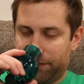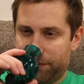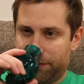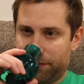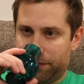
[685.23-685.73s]

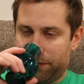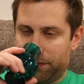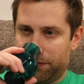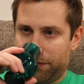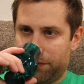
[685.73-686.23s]

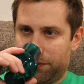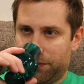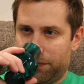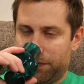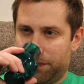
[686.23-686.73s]

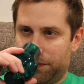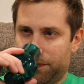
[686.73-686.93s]
(silence)